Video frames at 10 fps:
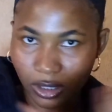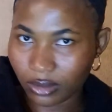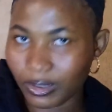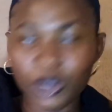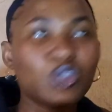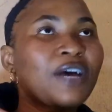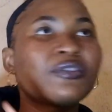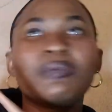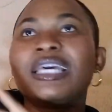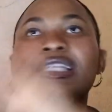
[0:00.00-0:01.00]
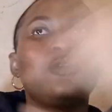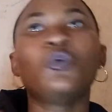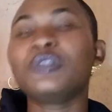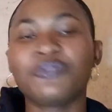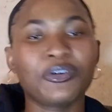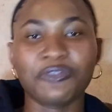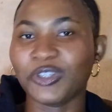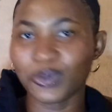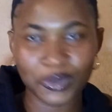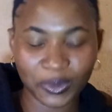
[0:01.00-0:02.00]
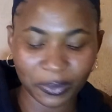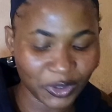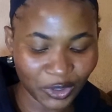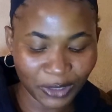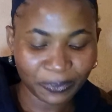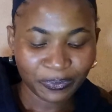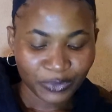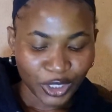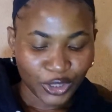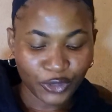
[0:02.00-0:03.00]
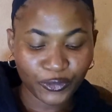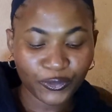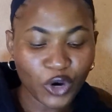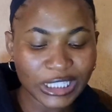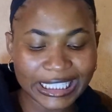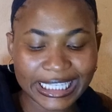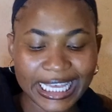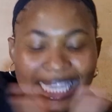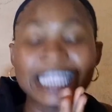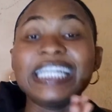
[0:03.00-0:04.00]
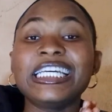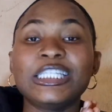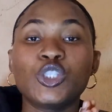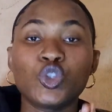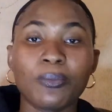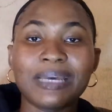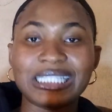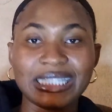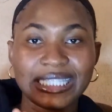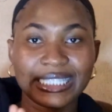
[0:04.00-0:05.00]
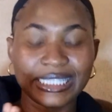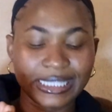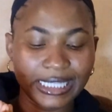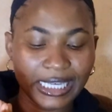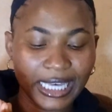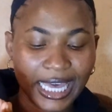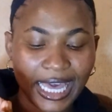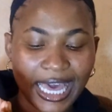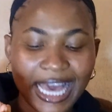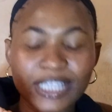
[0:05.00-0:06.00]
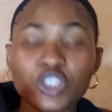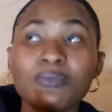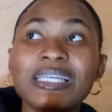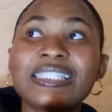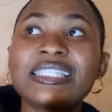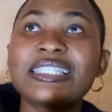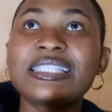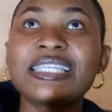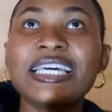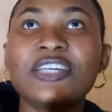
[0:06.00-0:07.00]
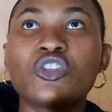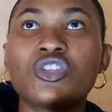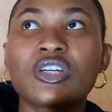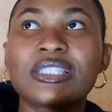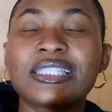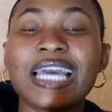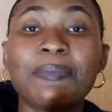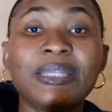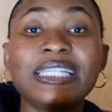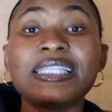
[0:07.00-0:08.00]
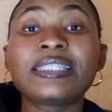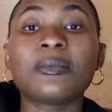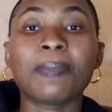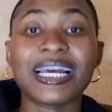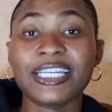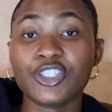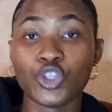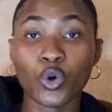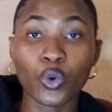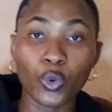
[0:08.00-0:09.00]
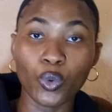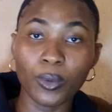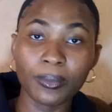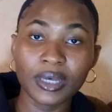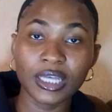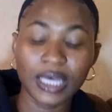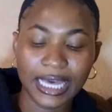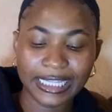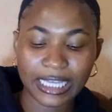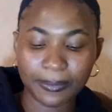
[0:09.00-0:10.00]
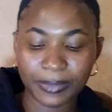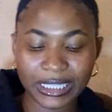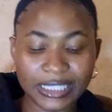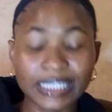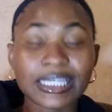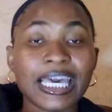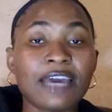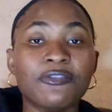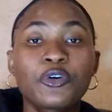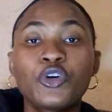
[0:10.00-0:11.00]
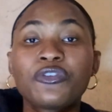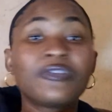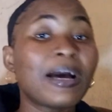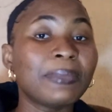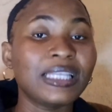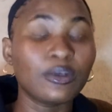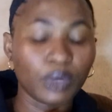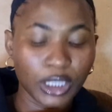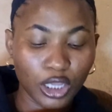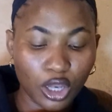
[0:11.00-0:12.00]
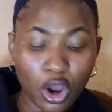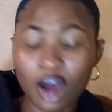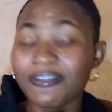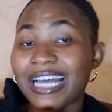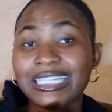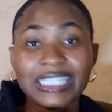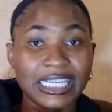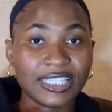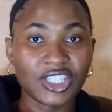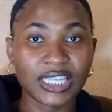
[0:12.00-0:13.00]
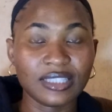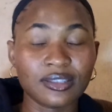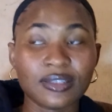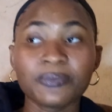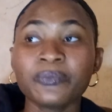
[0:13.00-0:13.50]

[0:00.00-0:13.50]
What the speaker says: We're going to have to make a whole different video on submission. The fourth thing is domesticity. And domesticity is just the ability to manage your home, the ability to care for your family with love and diligence.